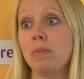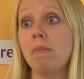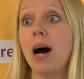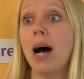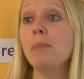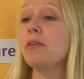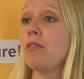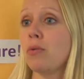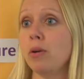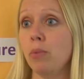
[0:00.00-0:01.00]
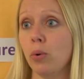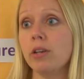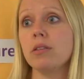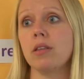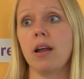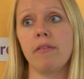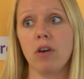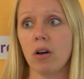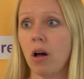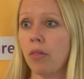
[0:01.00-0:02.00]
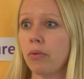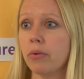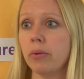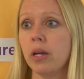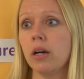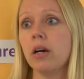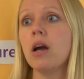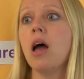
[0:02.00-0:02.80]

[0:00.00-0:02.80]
a mom of 3 boys that have all gone through here,